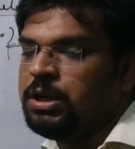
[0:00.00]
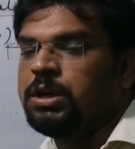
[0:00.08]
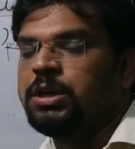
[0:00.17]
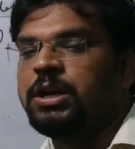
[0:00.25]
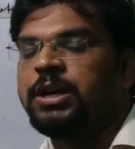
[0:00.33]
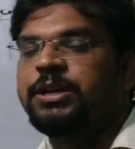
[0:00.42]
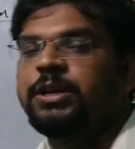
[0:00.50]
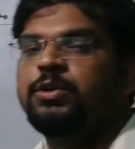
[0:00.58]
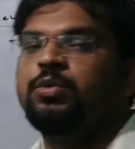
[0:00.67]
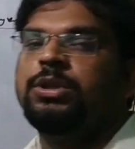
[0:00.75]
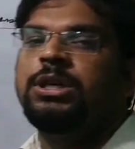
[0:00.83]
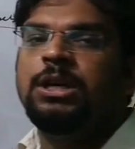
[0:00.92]
related
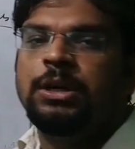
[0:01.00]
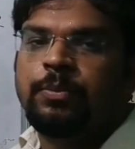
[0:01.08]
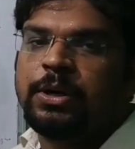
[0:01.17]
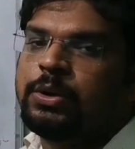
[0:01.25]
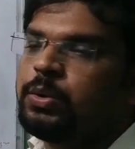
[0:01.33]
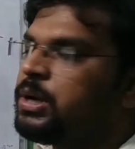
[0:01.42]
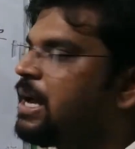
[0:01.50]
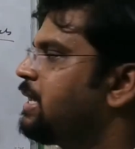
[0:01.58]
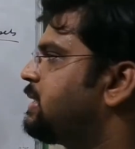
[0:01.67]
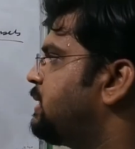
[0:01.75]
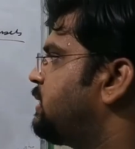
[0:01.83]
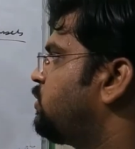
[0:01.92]
to the particular
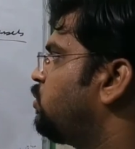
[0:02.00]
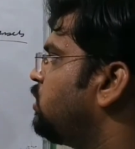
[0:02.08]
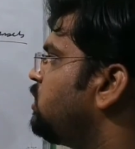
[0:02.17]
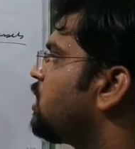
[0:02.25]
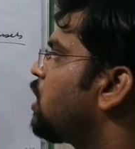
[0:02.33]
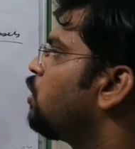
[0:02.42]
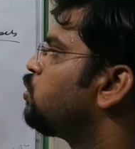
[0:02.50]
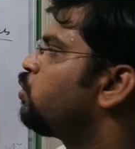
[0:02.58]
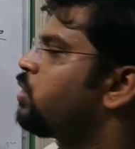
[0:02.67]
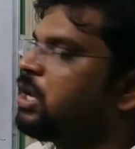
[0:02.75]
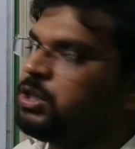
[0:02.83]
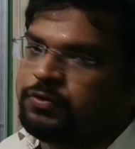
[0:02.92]
assets. So these are also
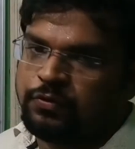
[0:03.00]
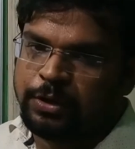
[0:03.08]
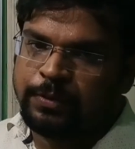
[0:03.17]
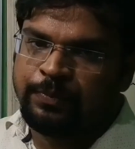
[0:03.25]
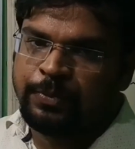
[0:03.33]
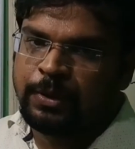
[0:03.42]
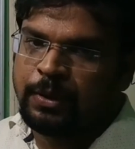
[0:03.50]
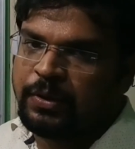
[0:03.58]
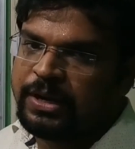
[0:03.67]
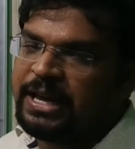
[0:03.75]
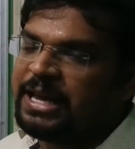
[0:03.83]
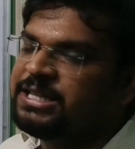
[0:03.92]
transferred.
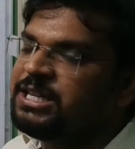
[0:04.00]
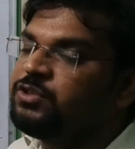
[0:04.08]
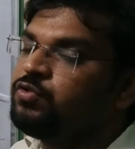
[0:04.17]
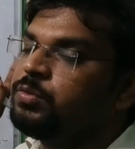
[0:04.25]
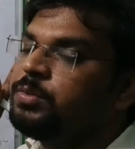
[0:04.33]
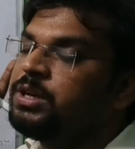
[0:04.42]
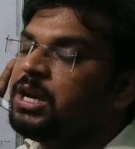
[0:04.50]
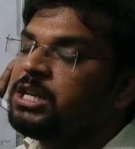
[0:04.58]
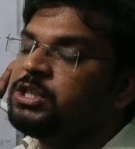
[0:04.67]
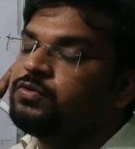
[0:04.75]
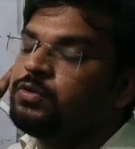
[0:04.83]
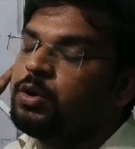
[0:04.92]
Okay, assets will be
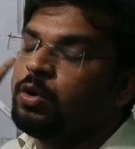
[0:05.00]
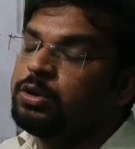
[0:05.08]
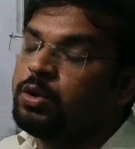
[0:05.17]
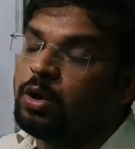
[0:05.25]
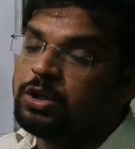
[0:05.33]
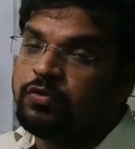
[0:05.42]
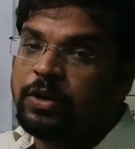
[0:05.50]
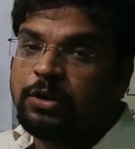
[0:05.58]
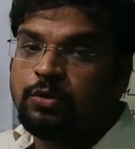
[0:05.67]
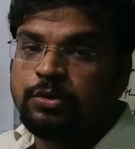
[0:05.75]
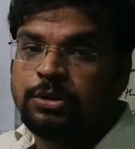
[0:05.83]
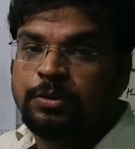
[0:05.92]
transferred on gross
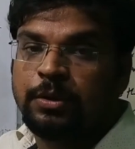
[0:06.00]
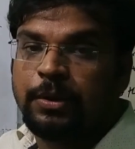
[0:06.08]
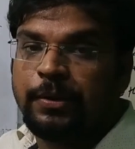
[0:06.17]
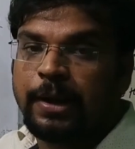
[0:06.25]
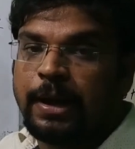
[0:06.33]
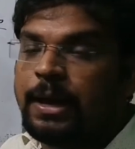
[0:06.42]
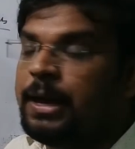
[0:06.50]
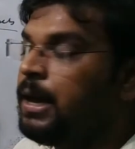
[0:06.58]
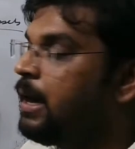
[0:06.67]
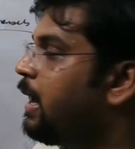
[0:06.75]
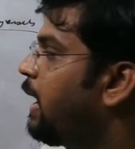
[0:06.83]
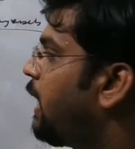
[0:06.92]
values, okay,
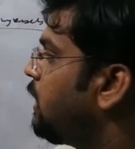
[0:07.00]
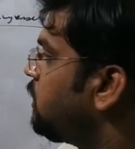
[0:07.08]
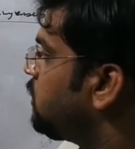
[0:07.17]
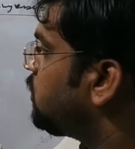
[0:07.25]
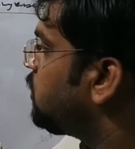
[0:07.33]
and